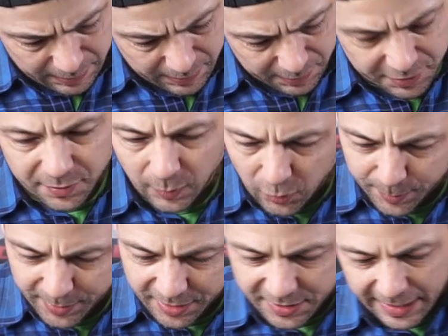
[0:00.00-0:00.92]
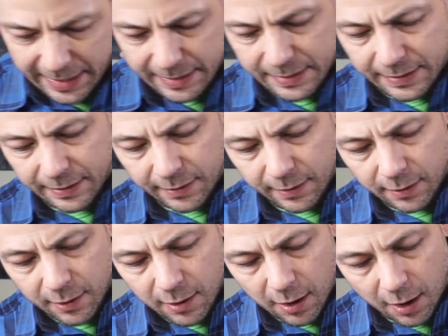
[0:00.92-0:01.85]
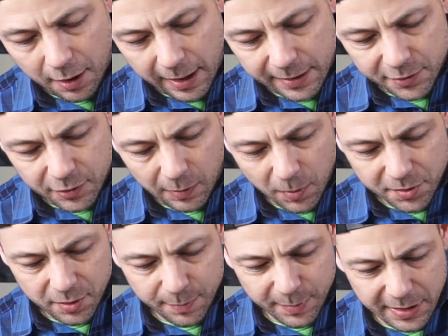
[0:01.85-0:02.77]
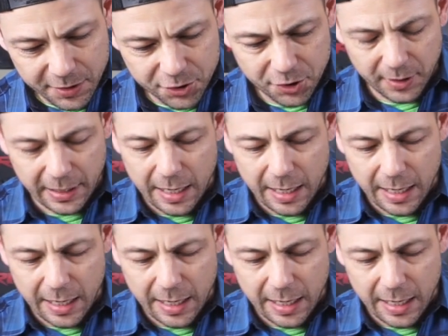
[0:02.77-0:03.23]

Just a little bit of sand. All right, so I went to the beach,